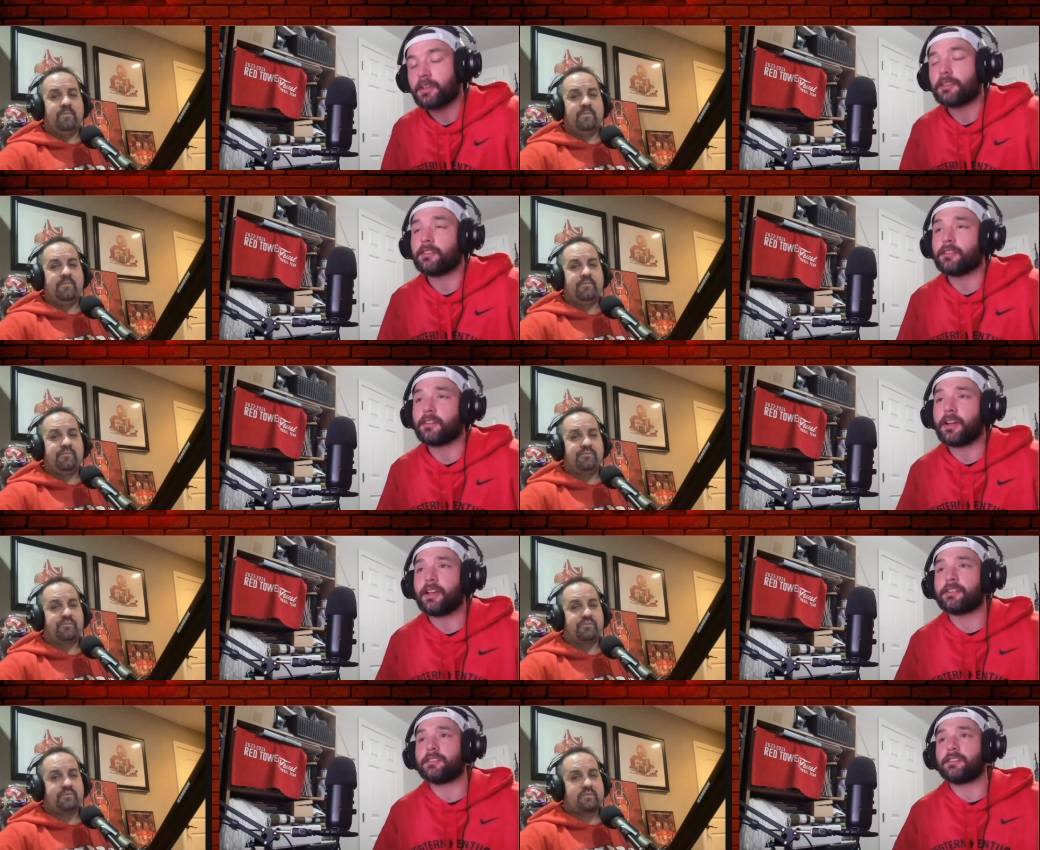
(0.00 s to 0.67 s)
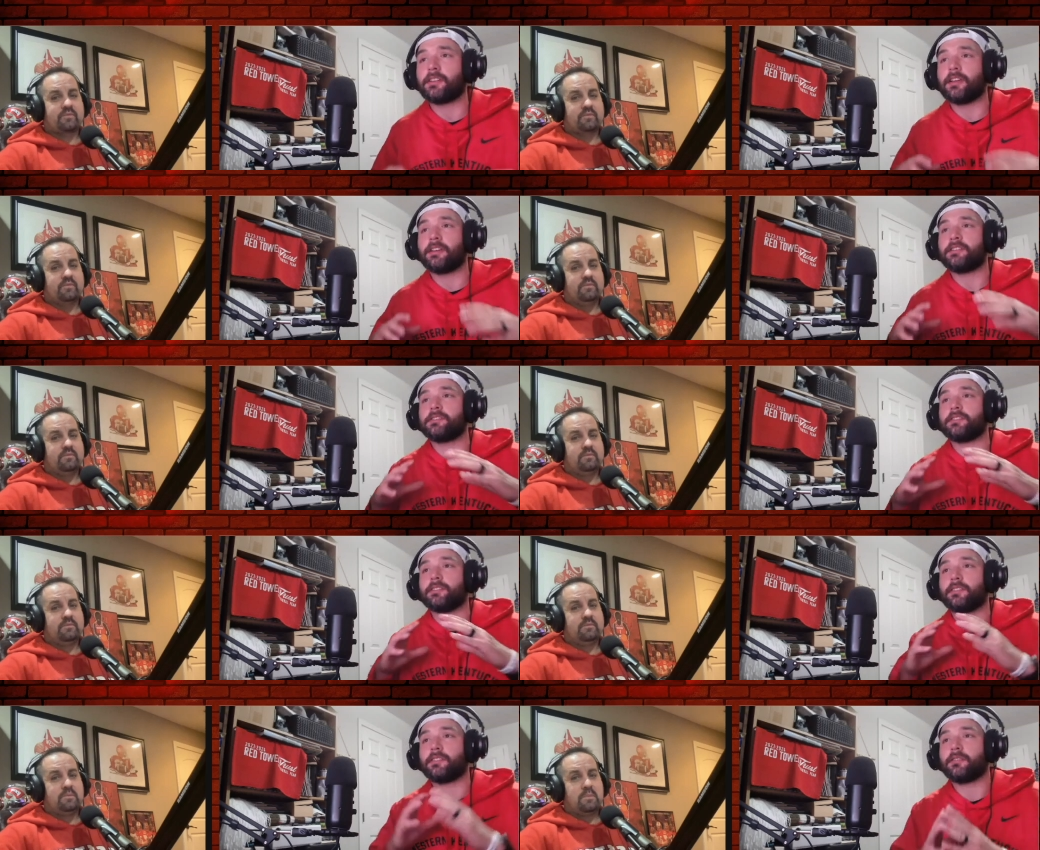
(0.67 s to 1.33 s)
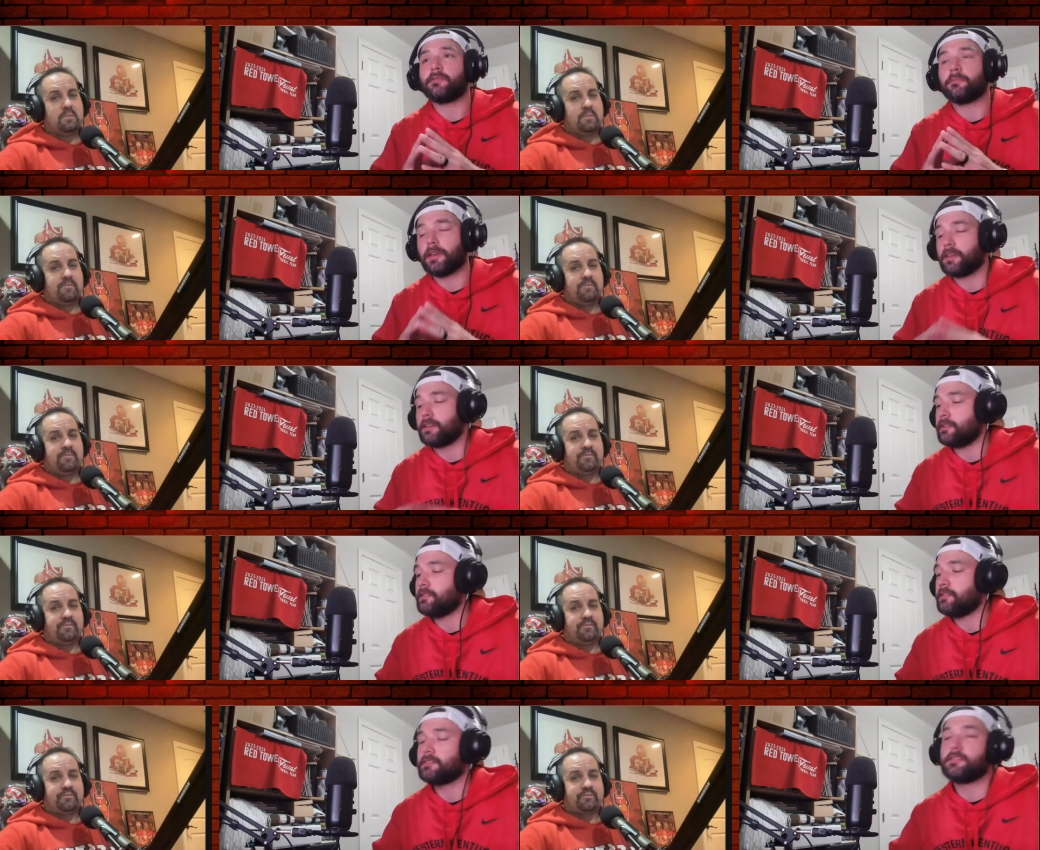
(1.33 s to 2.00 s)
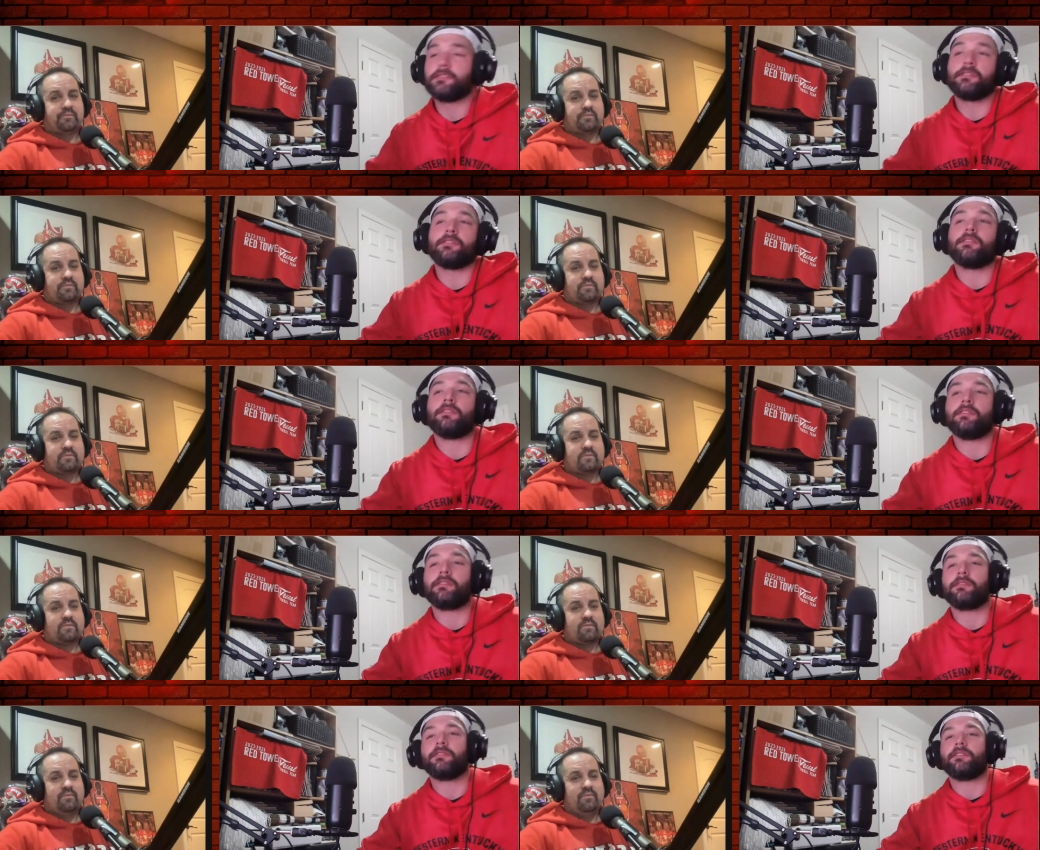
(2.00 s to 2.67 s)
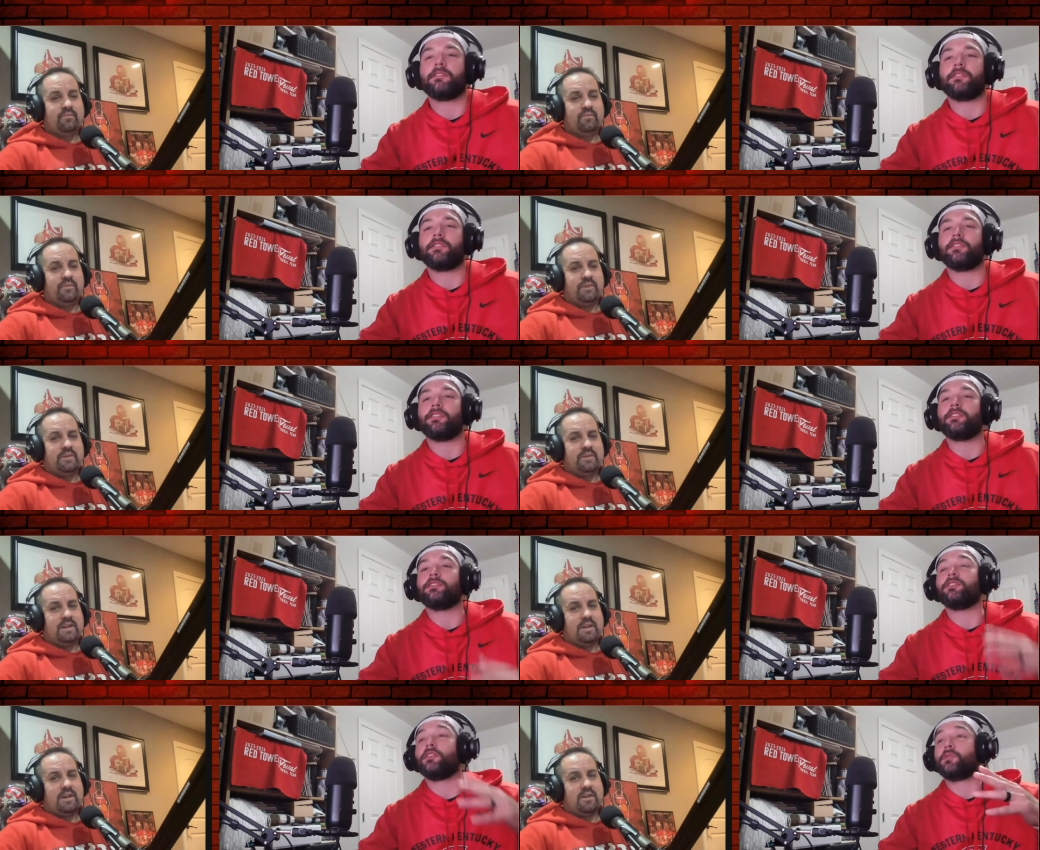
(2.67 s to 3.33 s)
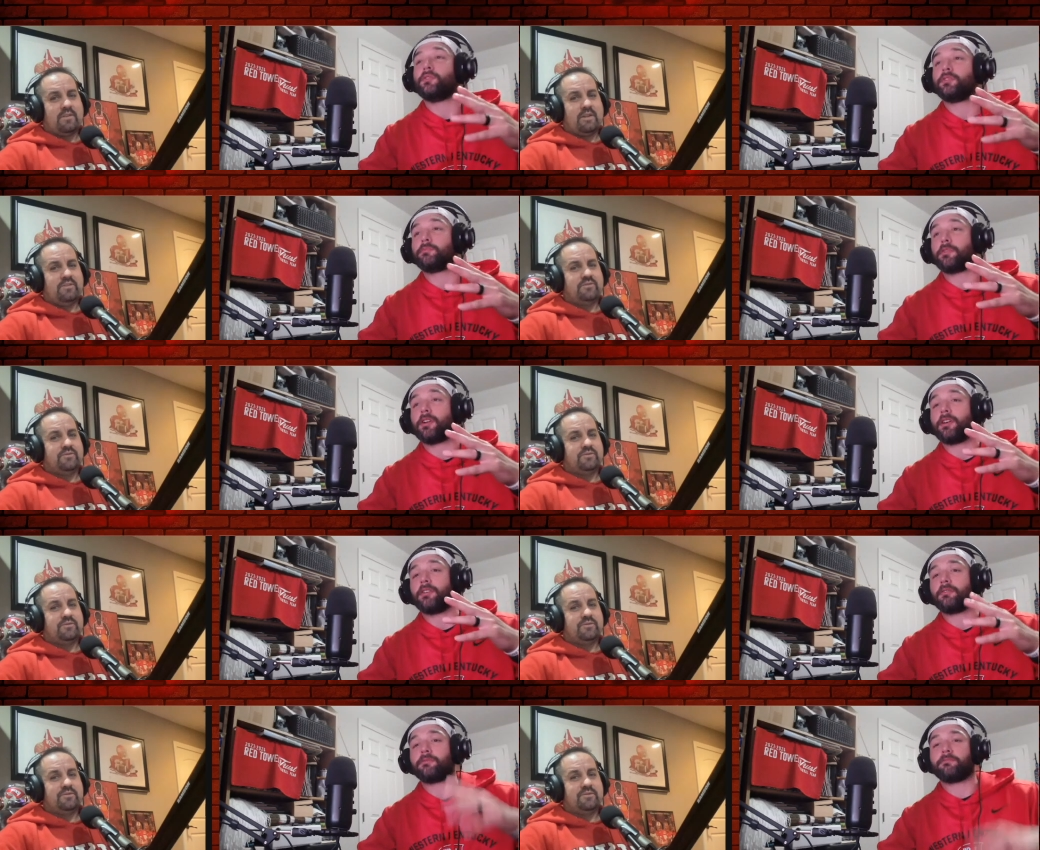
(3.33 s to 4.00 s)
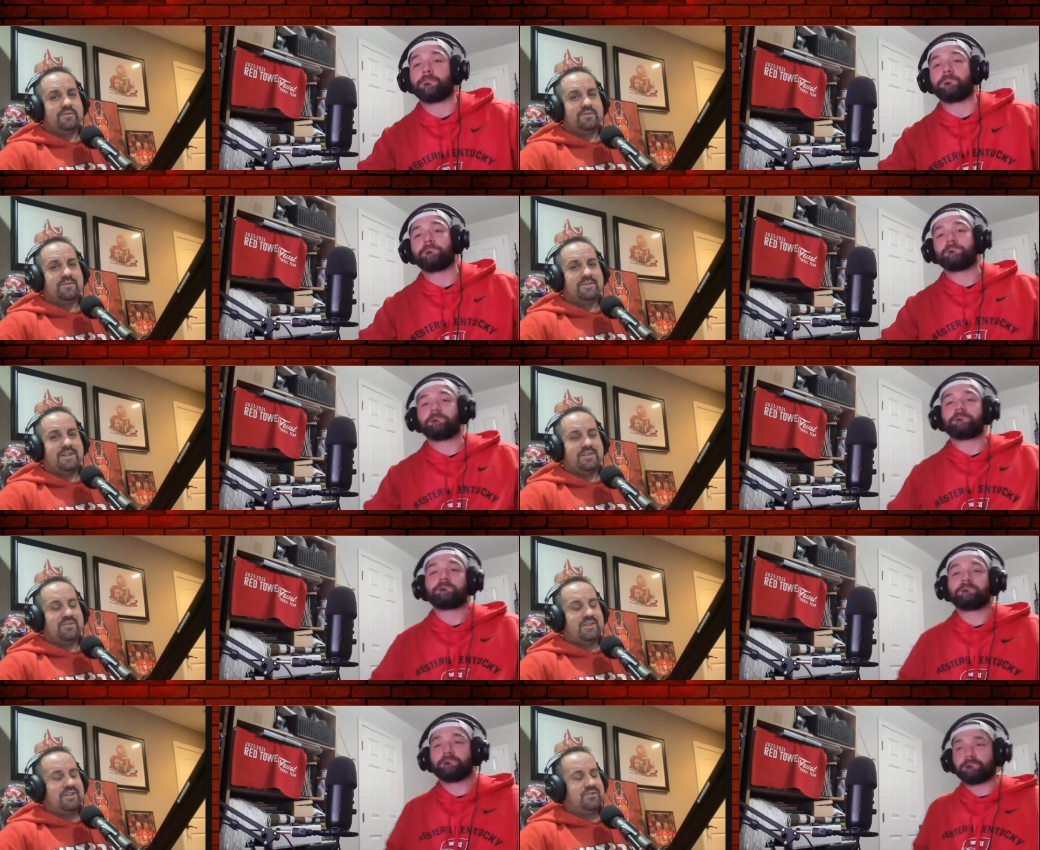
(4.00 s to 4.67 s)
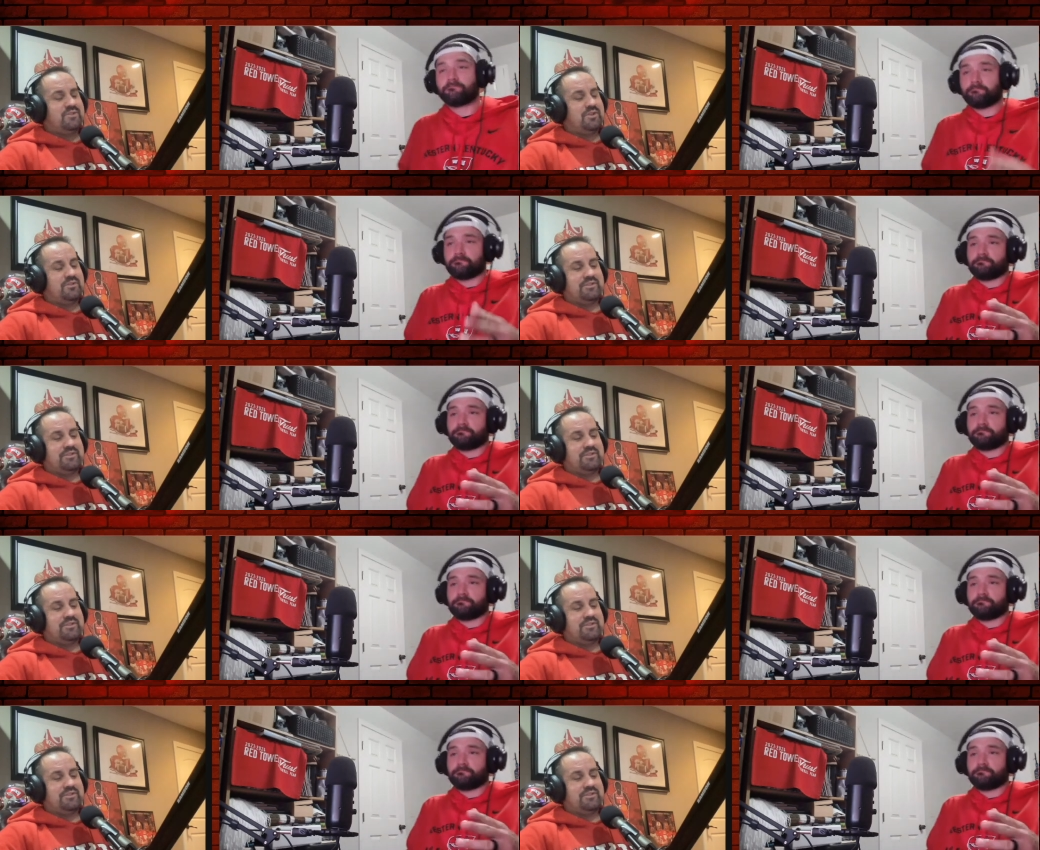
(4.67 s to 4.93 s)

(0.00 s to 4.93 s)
Speaker 1: Congratulations, Paige. Yeah, that's
Speaker 2: that that's all